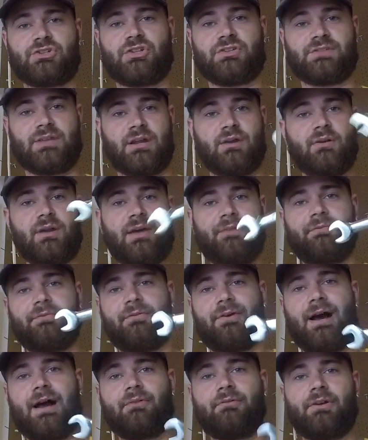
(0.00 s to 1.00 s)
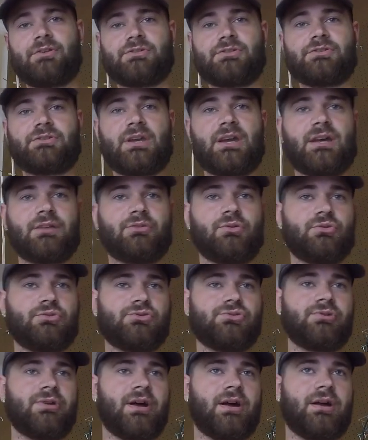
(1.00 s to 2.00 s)
because I don't have flat wrenches like I told
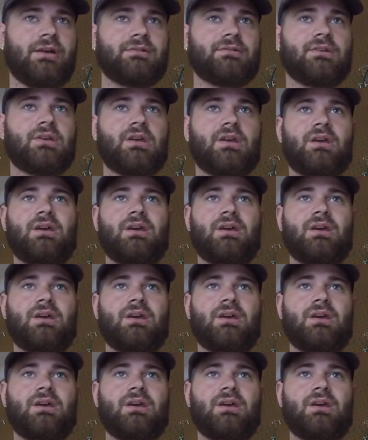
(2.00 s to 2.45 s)
you guys.